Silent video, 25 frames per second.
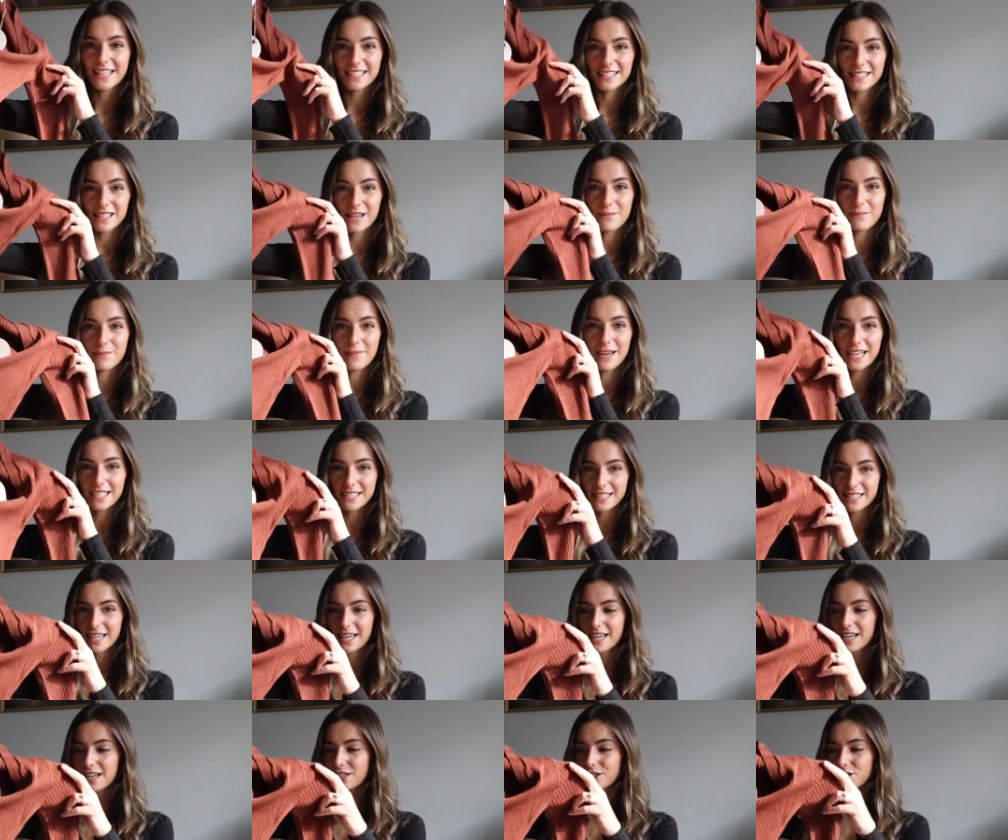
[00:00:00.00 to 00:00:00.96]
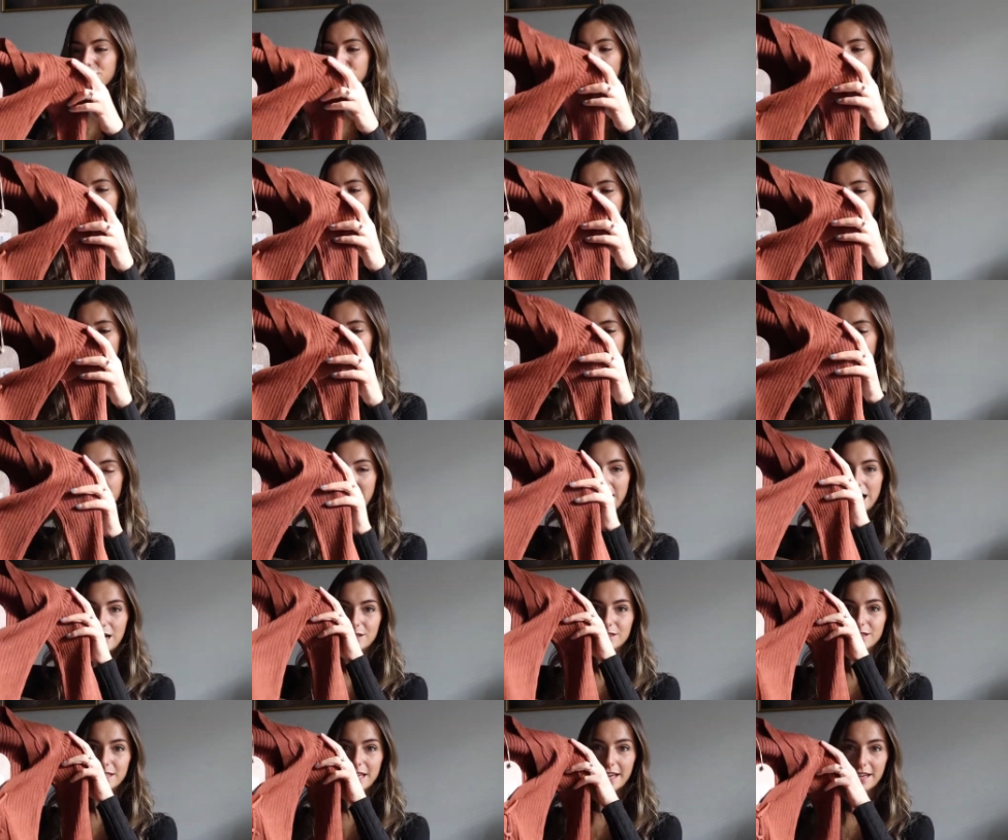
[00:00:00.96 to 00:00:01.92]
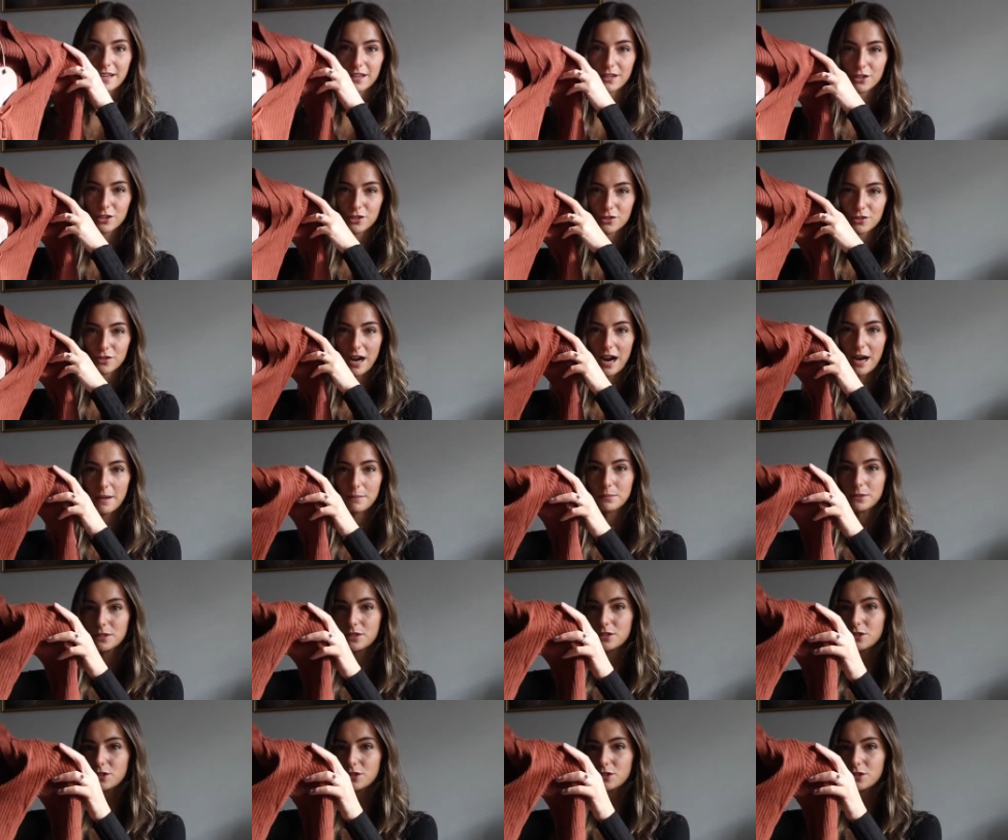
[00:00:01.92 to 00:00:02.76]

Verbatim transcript: This amazing chocolate brown like cropped